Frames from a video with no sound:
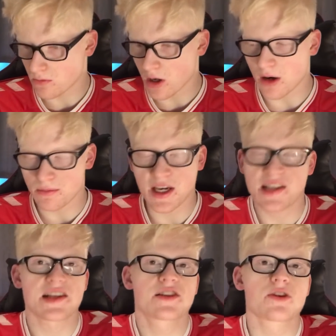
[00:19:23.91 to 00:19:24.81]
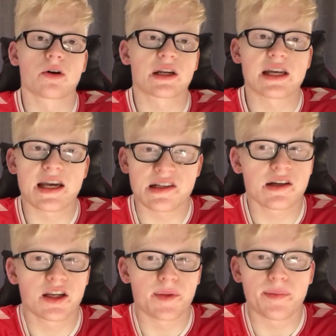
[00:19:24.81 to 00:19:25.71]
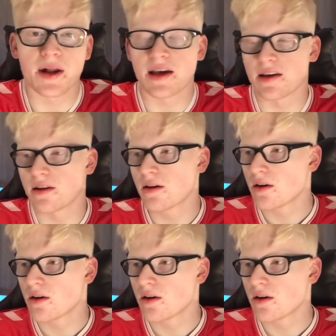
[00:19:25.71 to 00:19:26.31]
I'm guessing Stockley isn't going to be playing.